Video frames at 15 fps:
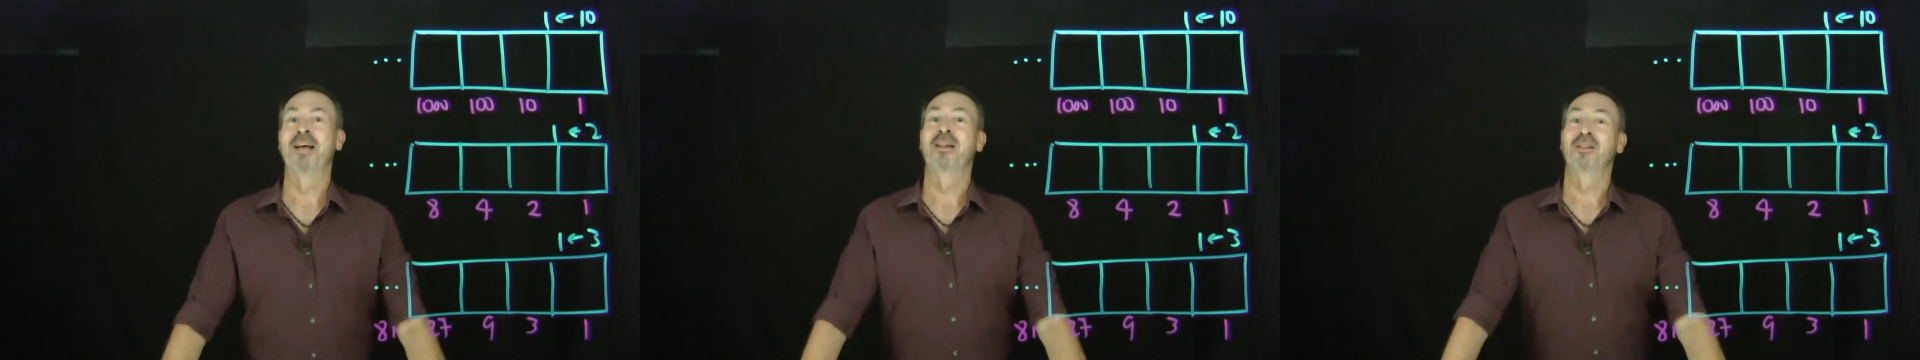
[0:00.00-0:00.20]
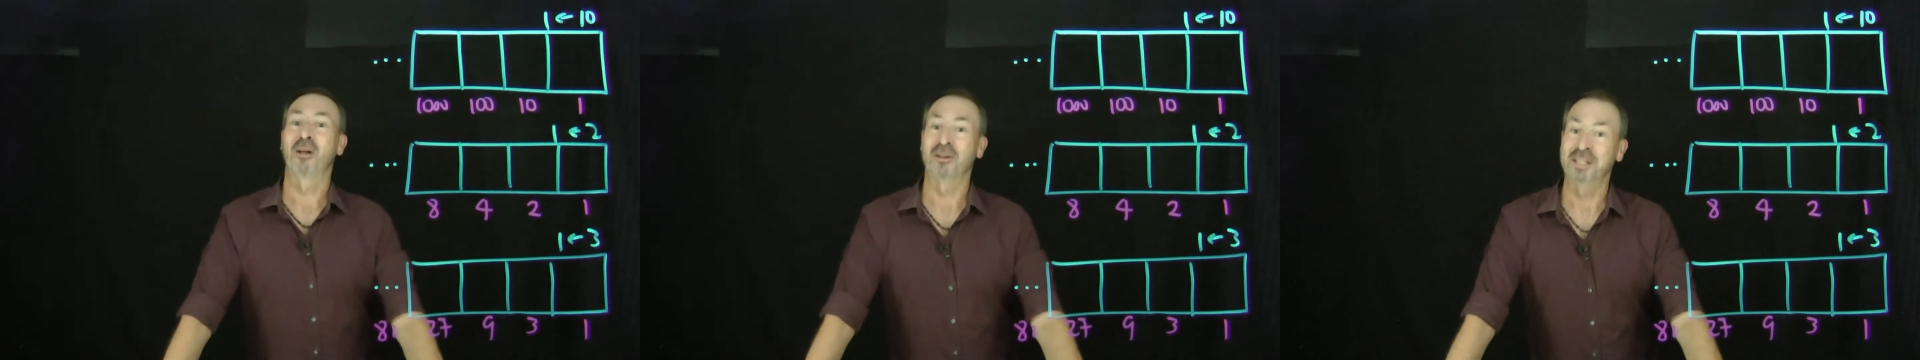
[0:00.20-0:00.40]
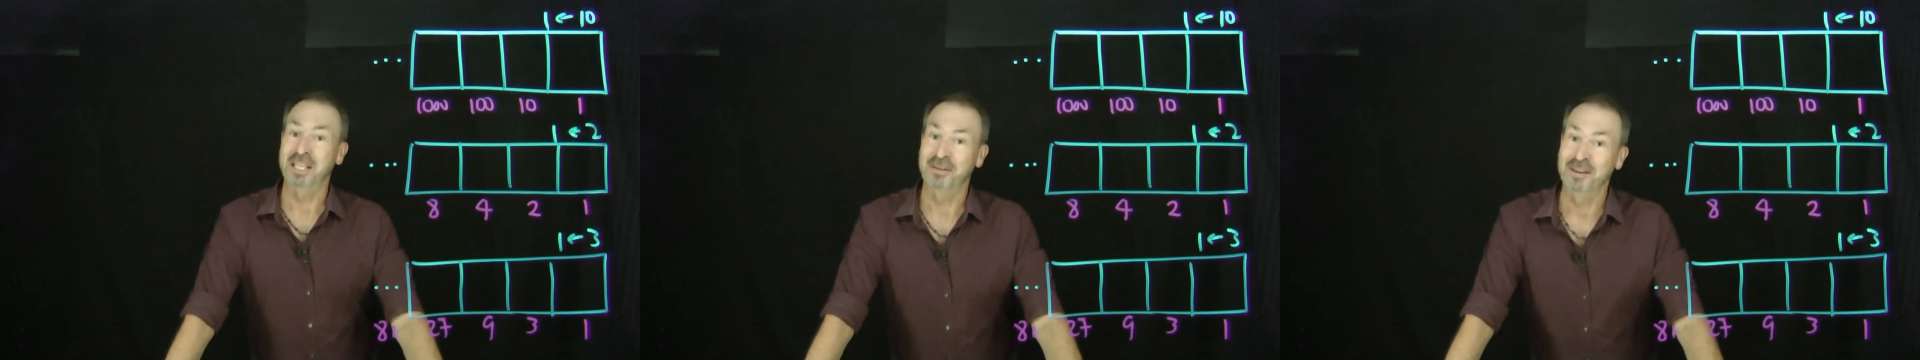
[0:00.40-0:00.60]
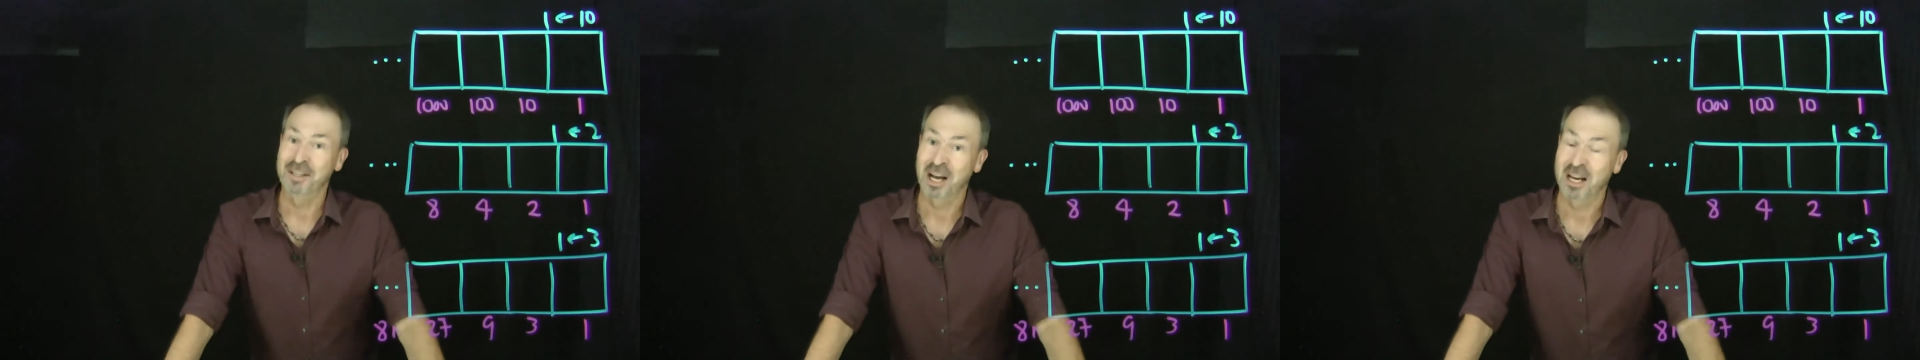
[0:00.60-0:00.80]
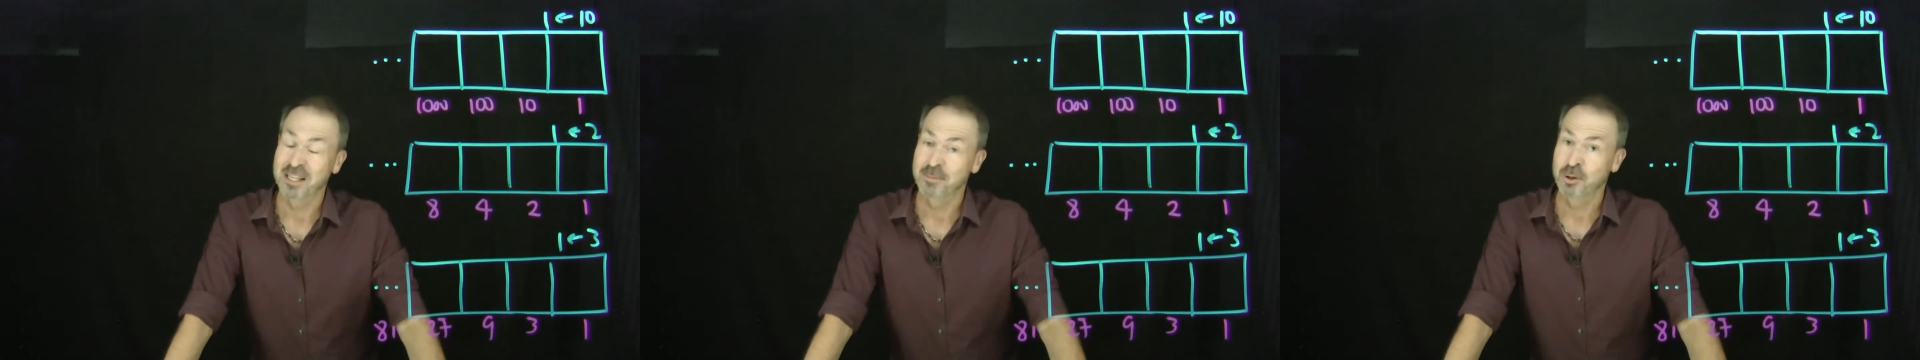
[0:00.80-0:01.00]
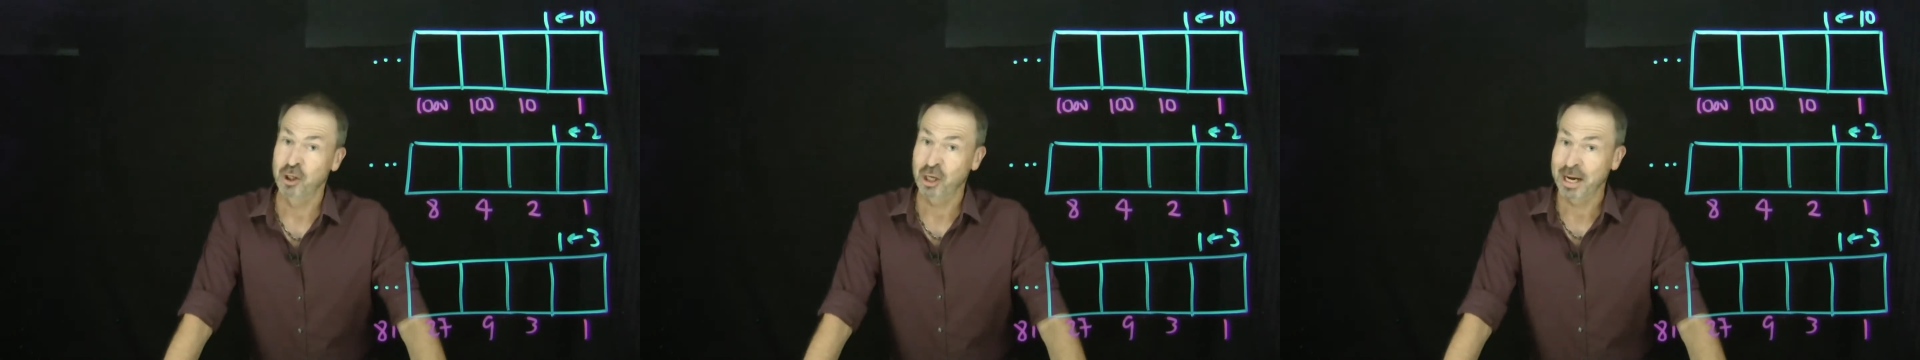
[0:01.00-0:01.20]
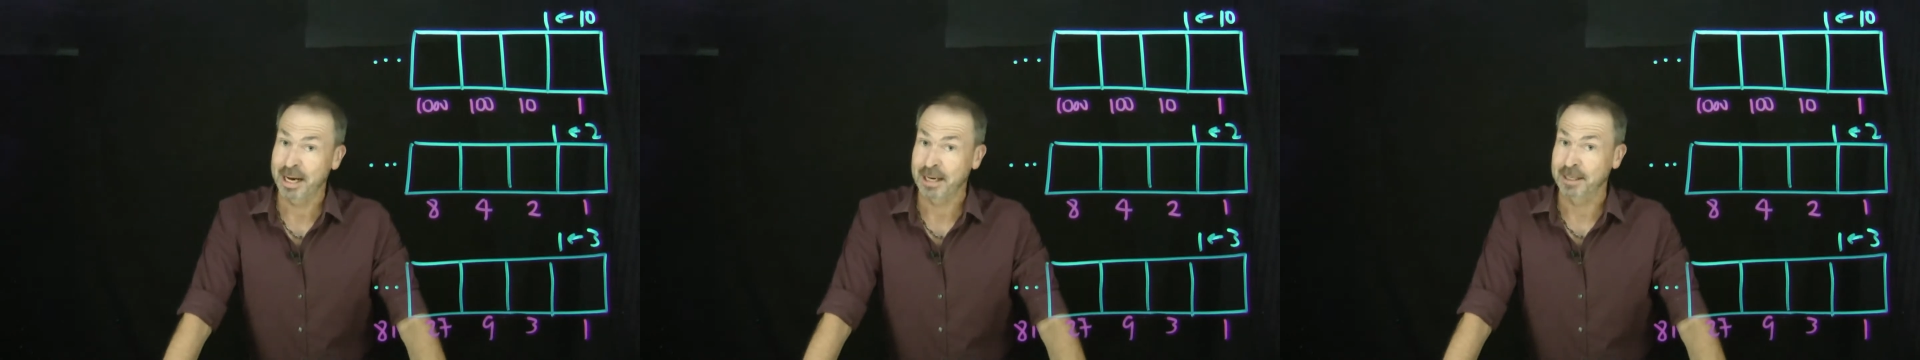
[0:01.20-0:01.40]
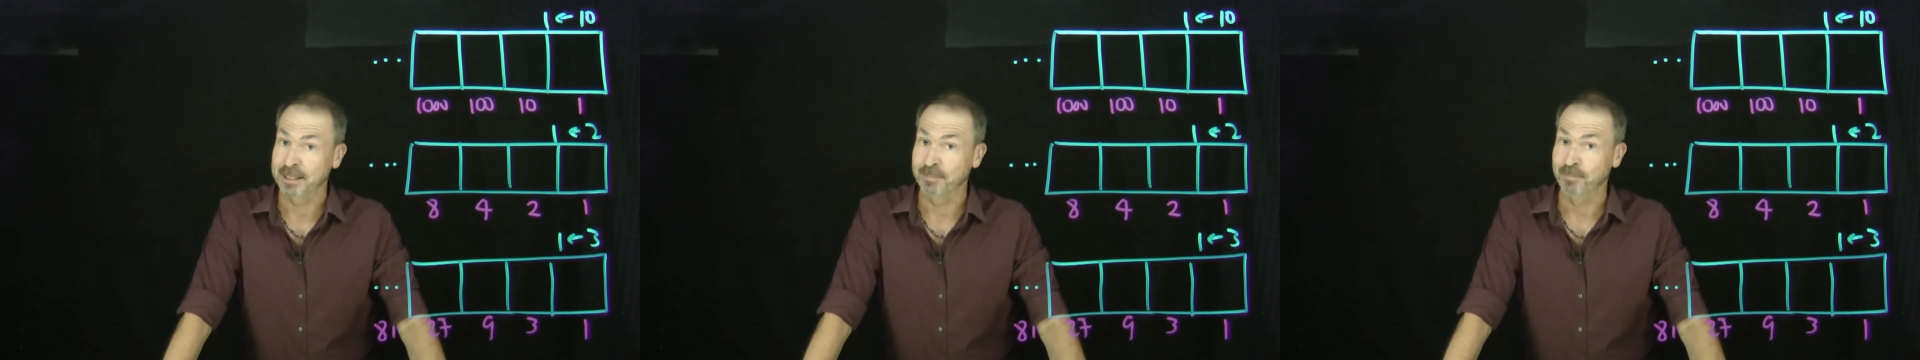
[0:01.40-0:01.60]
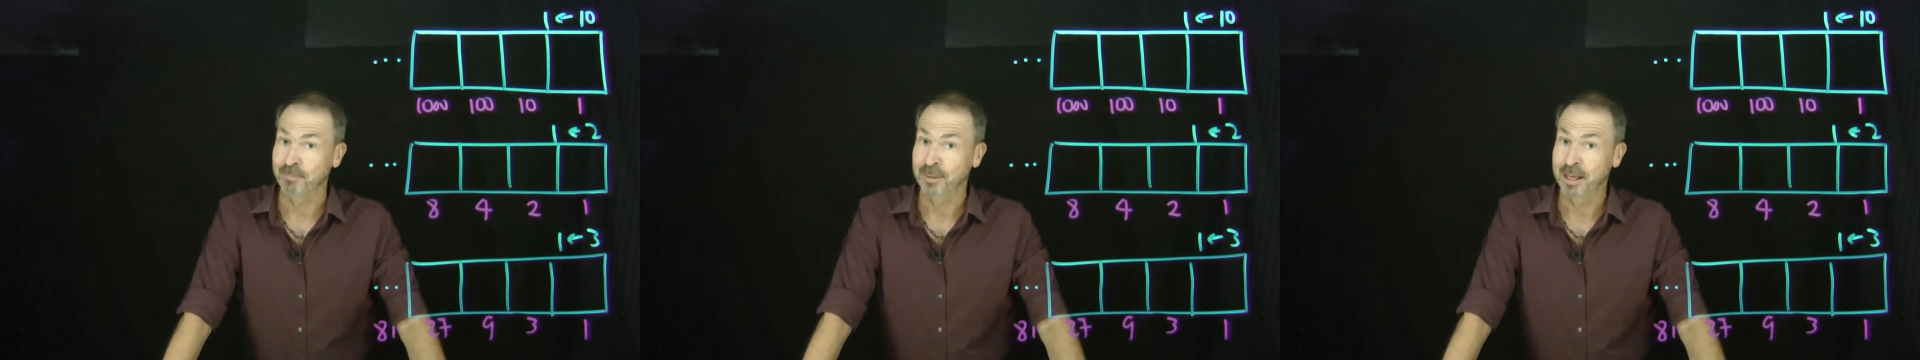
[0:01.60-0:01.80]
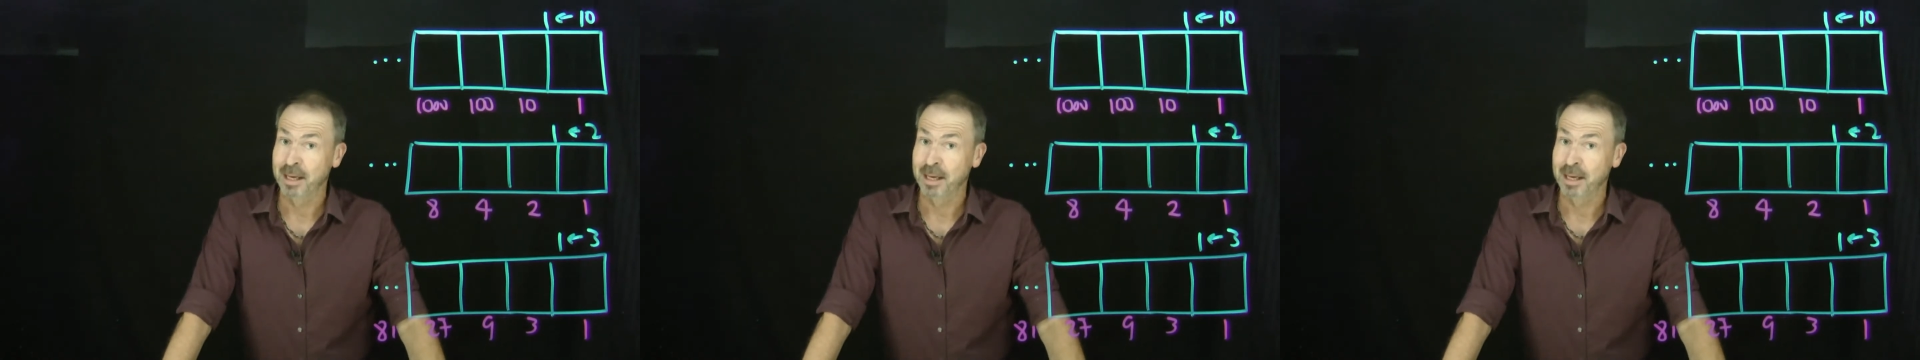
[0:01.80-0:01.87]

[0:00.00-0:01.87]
Lots of different types of machines.